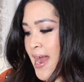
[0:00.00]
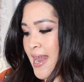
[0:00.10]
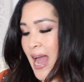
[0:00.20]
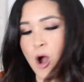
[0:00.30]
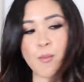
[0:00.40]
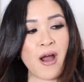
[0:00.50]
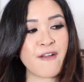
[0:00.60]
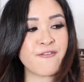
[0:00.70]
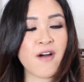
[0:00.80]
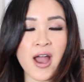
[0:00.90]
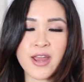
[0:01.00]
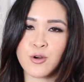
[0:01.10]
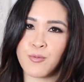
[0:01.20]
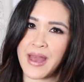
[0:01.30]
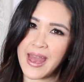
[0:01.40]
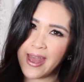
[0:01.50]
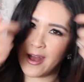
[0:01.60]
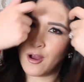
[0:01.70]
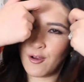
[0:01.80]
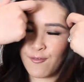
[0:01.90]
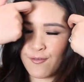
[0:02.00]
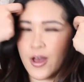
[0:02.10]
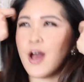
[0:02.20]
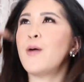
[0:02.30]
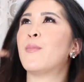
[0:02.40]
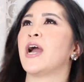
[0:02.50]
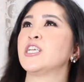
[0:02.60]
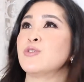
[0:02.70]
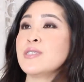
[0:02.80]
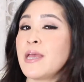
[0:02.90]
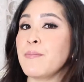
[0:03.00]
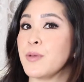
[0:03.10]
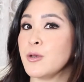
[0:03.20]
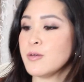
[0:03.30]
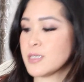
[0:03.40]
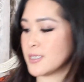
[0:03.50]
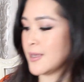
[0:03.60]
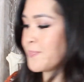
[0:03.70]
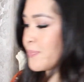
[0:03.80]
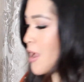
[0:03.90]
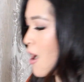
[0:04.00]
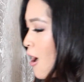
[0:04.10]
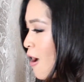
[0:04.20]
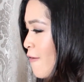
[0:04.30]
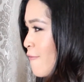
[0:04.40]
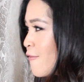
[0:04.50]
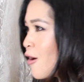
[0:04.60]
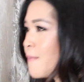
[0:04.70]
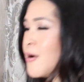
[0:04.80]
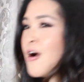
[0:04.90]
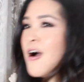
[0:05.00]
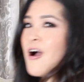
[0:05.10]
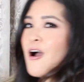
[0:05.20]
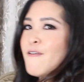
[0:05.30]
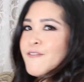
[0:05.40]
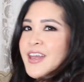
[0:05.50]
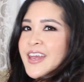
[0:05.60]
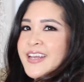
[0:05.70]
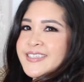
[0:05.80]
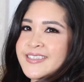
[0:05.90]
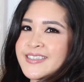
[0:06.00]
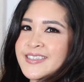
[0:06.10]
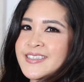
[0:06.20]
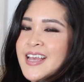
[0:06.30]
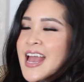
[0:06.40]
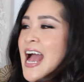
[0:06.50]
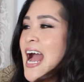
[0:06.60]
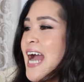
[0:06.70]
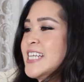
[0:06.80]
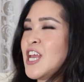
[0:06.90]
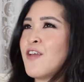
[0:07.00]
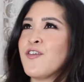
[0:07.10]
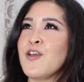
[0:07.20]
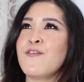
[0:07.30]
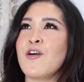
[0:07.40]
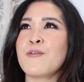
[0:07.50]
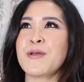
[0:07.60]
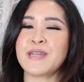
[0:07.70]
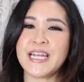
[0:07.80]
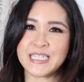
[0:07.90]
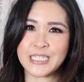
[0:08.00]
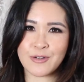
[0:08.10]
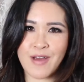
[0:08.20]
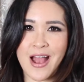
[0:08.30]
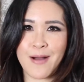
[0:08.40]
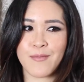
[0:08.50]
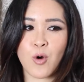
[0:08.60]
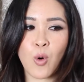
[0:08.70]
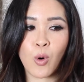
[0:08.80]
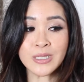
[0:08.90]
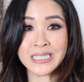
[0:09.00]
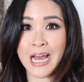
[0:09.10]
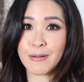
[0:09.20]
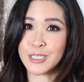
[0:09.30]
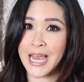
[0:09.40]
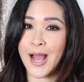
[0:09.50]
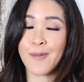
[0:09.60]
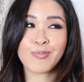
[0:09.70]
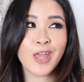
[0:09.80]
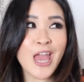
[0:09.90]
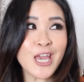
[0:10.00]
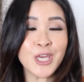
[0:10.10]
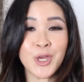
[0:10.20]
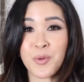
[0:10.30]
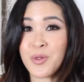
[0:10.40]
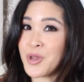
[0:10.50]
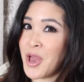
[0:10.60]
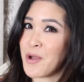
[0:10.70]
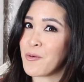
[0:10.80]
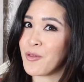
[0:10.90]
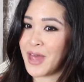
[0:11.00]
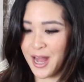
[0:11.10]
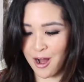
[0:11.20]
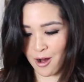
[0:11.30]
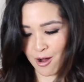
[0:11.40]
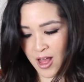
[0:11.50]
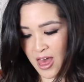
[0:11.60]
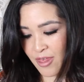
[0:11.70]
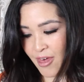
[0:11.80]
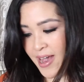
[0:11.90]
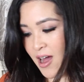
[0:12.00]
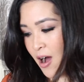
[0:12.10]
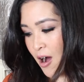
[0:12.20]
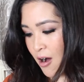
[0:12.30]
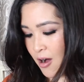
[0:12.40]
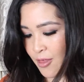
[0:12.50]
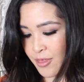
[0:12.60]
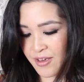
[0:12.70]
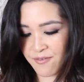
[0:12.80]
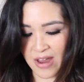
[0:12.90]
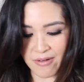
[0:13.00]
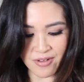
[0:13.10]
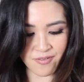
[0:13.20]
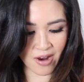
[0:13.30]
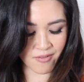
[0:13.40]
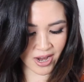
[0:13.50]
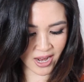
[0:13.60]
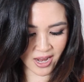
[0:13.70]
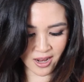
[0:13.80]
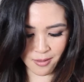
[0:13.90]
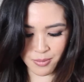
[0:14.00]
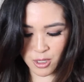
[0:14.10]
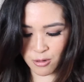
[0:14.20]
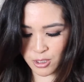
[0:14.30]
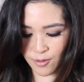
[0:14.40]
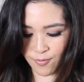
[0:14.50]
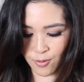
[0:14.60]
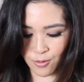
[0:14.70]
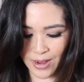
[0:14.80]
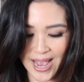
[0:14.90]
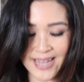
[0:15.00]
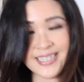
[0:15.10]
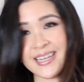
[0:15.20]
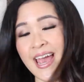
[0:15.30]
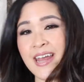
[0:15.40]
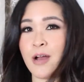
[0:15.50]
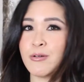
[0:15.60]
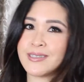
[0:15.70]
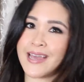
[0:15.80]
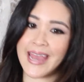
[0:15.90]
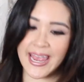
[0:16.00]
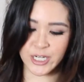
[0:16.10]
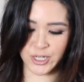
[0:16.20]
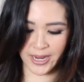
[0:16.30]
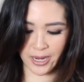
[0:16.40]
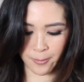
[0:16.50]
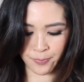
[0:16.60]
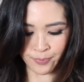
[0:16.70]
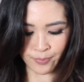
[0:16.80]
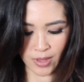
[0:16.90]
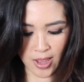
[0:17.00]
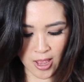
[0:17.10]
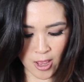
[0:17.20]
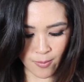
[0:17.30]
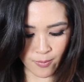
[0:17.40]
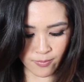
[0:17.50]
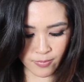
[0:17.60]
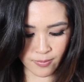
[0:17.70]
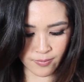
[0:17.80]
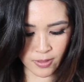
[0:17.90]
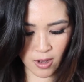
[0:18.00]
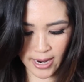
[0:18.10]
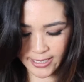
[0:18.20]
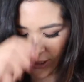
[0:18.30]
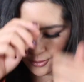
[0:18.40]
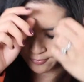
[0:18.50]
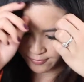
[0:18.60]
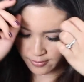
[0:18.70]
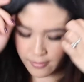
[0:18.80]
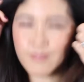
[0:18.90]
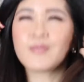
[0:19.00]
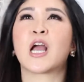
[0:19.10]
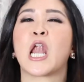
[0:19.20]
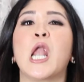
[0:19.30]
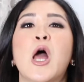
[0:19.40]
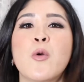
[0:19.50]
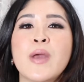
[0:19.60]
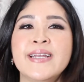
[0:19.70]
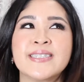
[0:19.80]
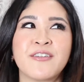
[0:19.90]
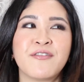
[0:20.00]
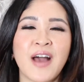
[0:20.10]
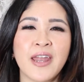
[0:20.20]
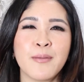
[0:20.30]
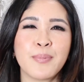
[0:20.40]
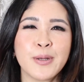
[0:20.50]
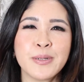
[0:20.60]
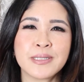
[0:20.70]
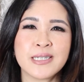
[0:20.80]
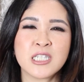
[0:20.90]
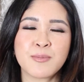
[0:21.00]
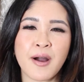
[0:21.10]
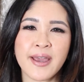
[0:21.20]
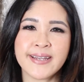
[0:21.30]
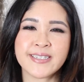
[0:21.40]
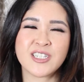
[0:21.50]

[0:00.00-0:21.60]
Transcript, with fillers: Now my final pair of, um, I shall say boots are from Office. And if you follow me on Instagram or Snapchat, you will know what they are. They are the very, very beautiful and again, I will say edgy um, kind of Chloe Susanna boots inspired.